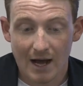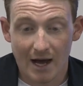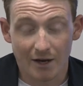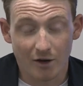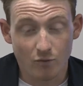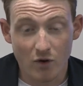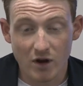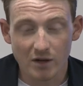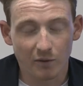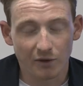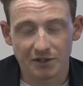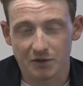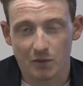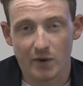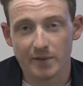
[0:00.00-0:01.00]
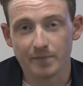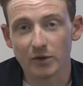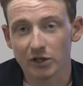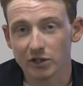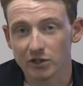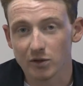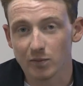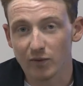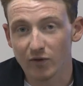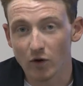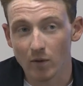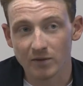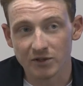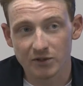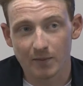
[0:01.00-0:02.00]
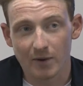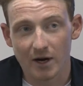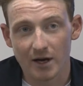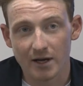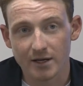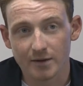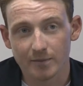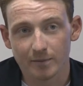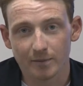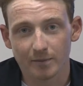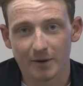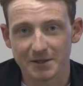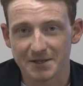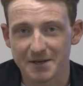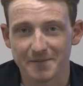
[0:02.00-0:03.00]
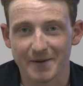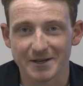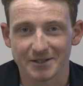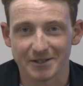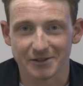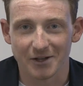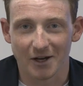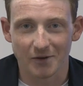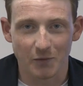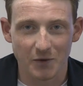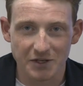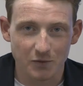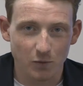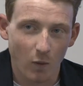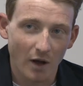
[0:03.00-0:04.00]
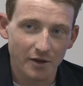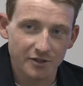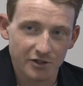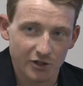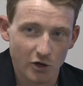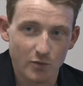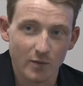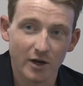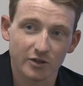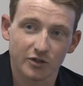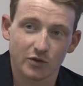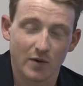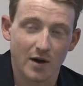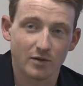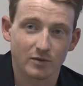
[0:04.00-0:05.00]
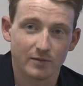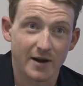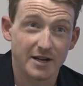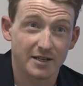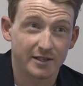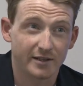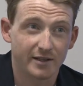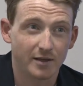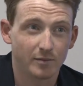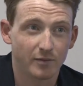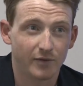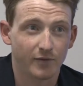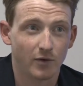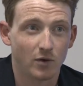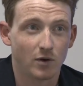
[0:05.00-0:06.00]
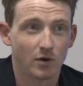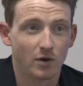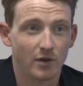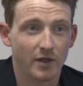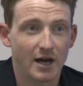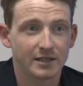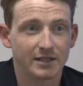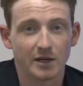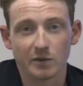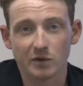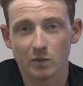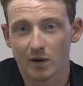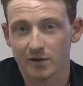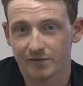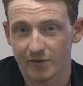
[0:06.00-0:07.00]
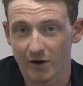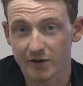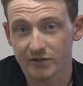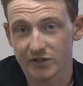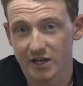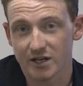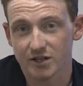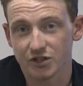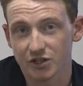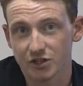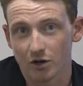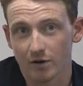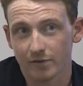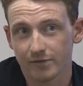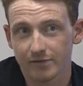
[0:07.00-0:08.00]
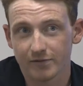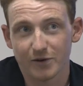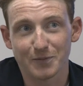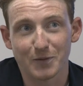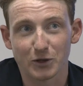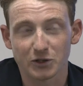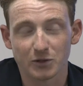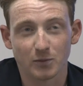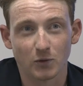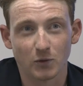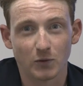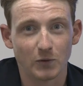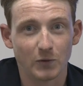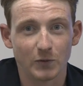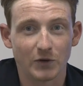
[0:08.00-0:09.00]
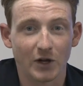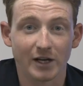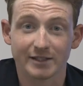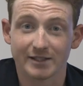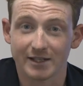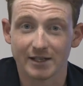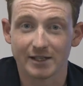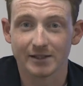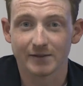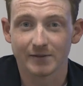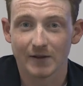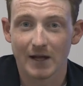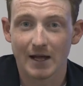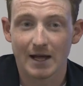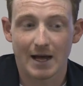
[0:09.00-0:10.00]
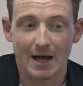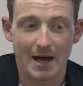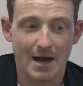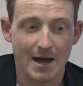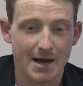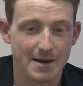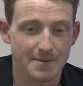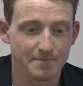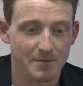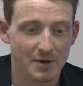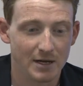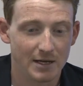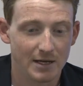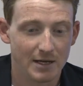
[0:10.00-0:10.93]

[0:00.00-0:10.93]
and I really wanted to win because of the performance my my teammates had done. We'd won so much throughout the race. I think before that day we'd won five stages of a possible nineteen. Um,